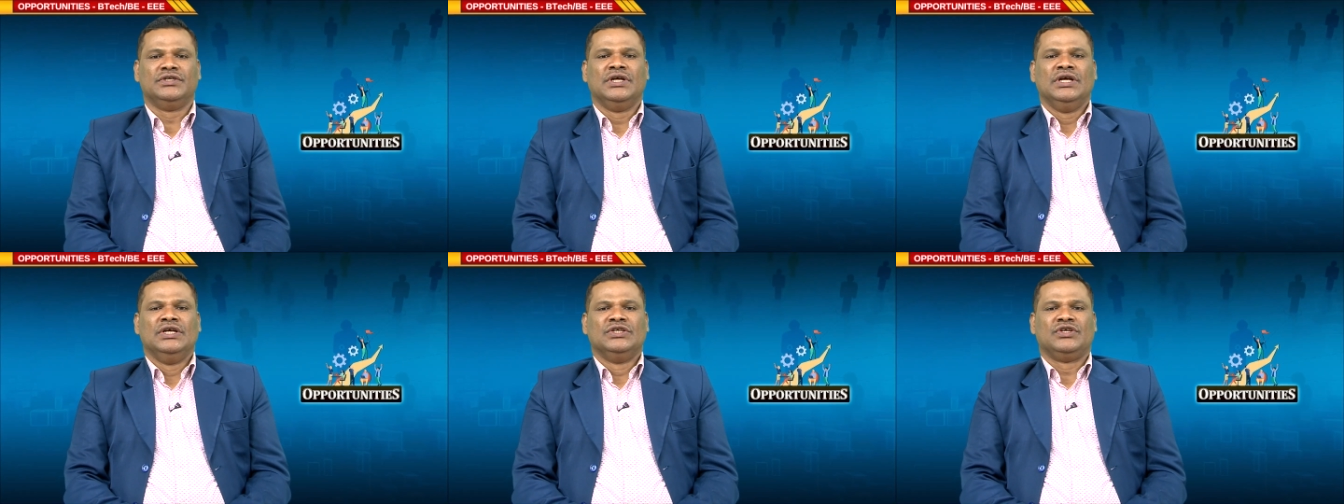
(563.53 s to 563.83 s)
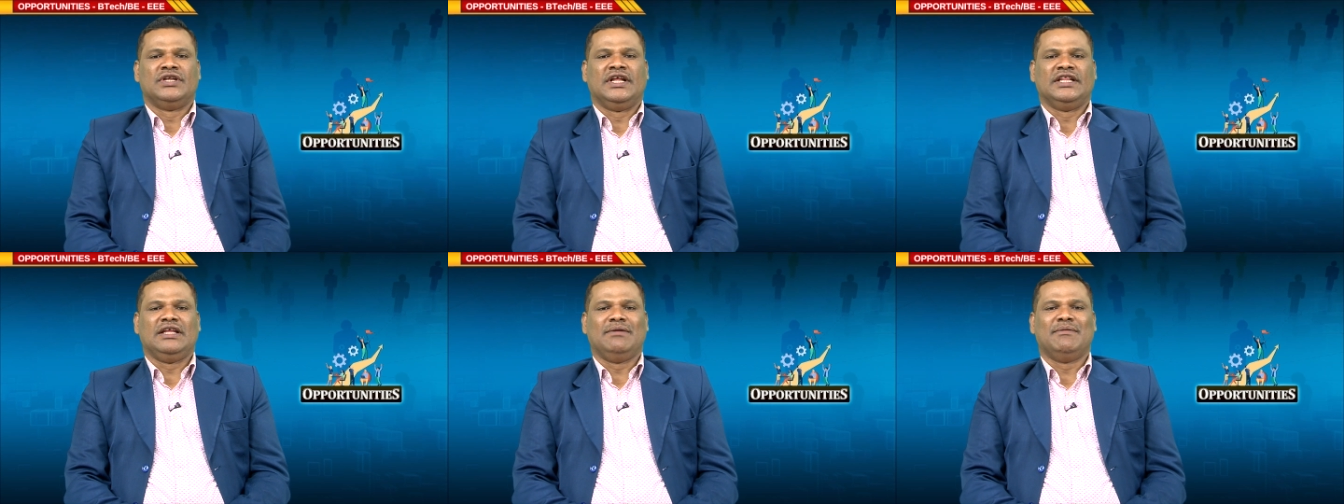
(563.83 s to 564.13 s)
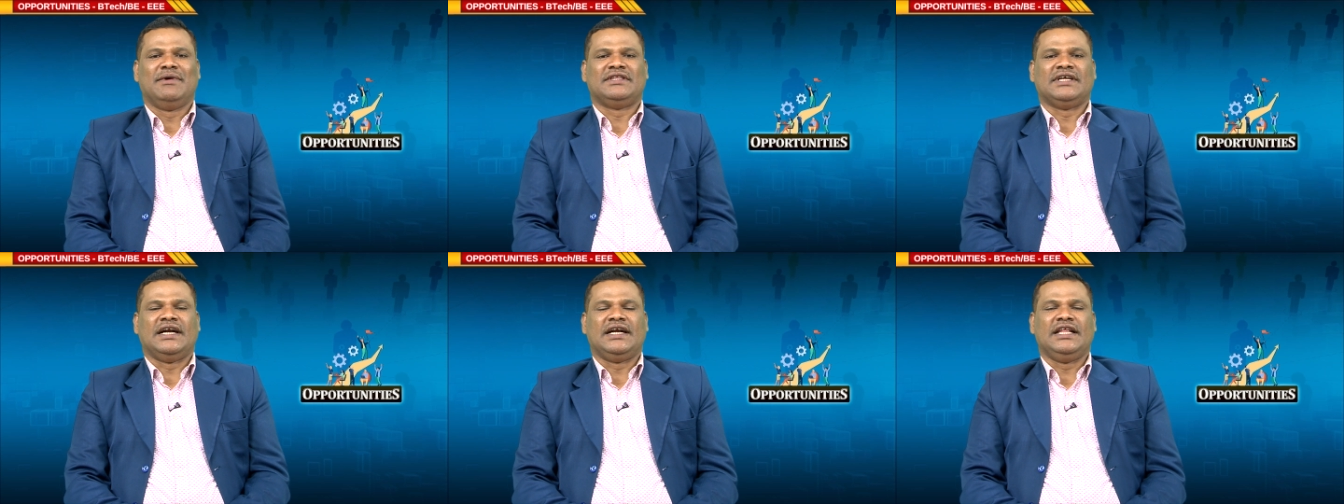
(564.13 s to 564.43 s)
So, nothing
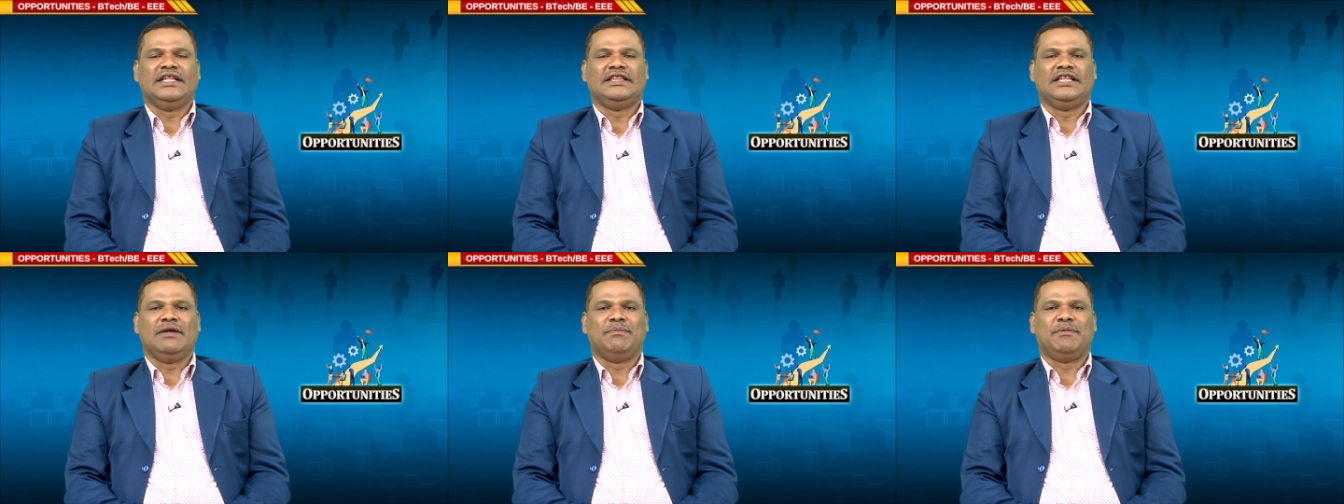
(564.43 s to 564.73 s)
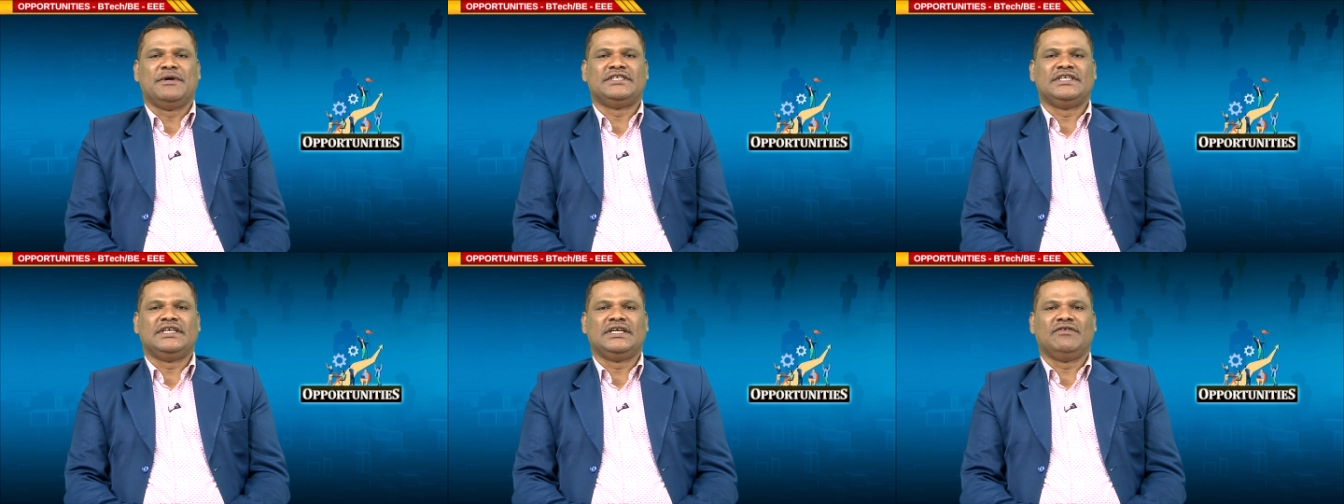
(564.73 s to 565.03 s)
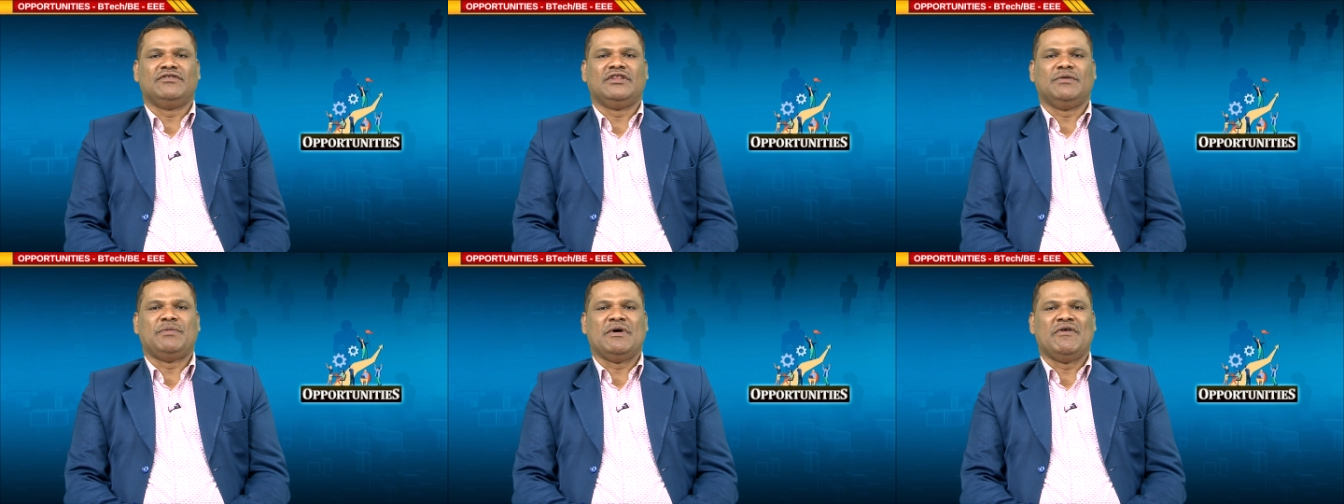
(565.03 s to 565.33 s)
but 33 percent of
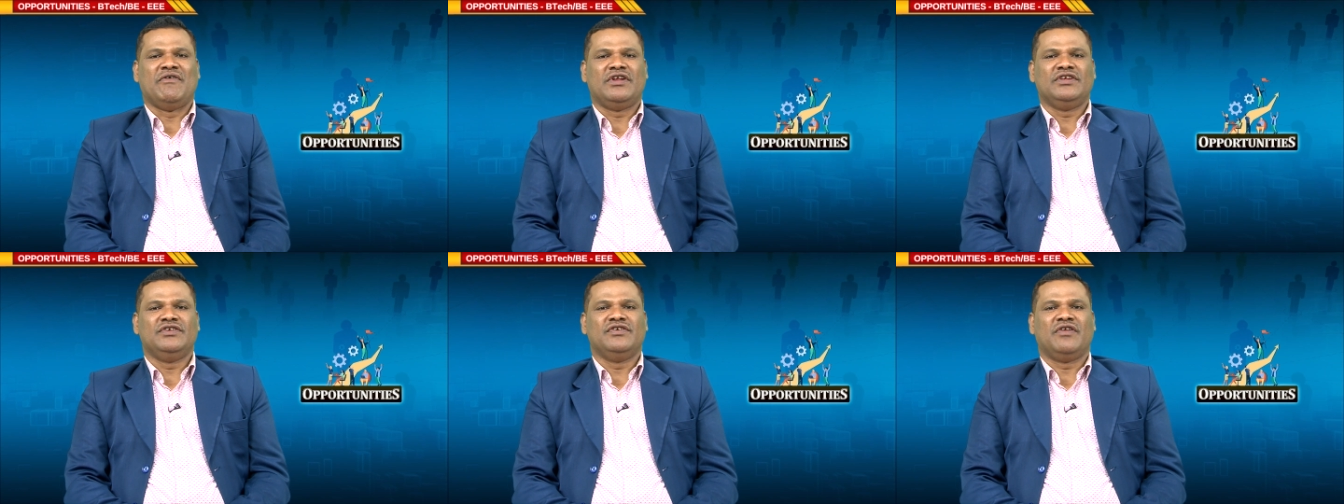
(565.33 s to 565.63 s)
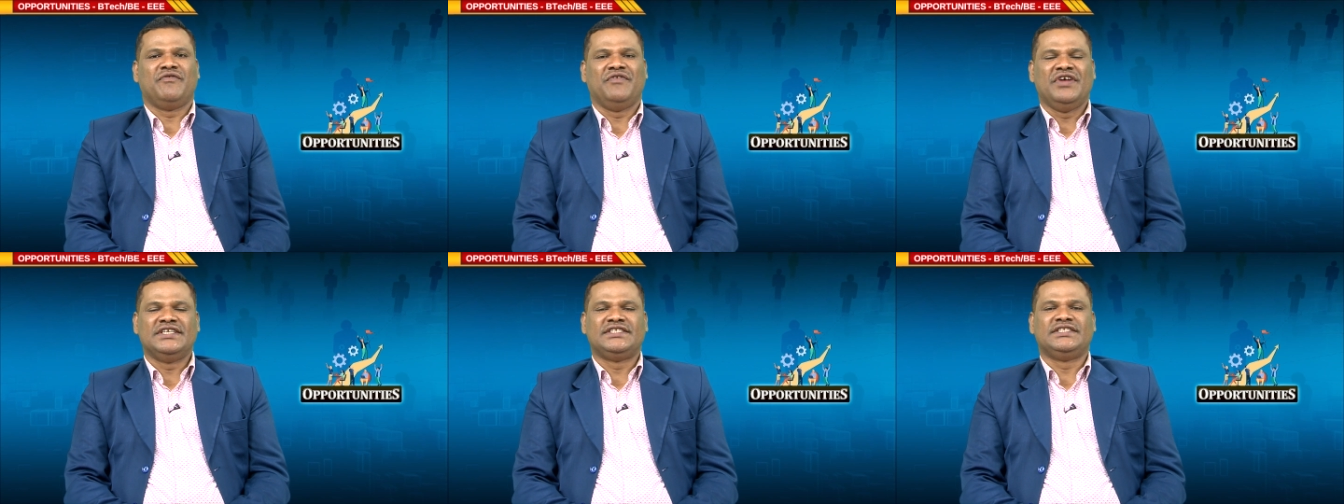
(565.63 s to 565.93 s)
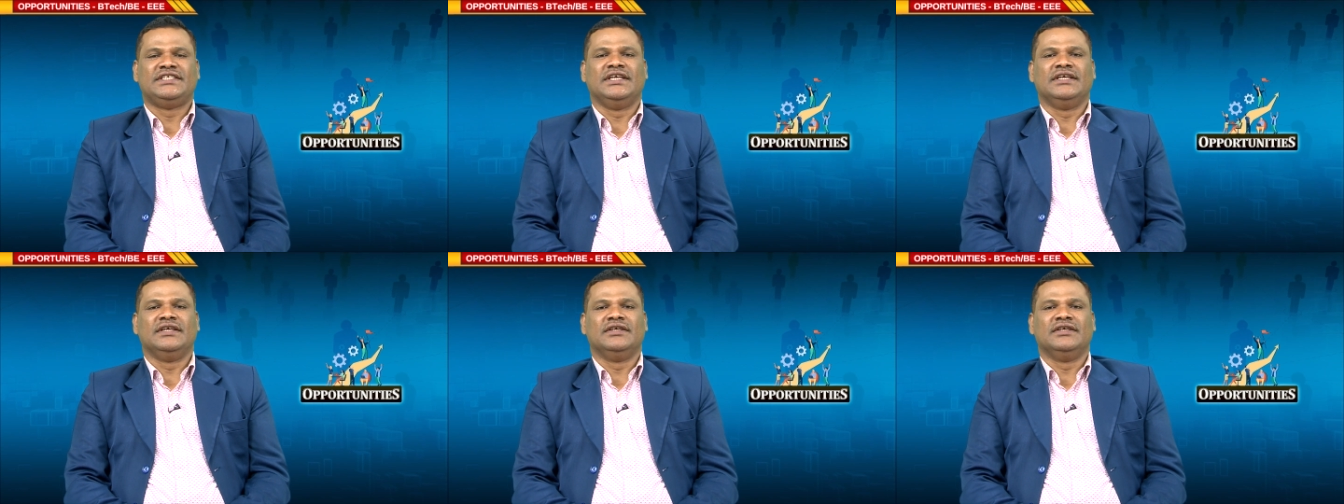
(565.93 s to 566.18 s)
the power you are wasting.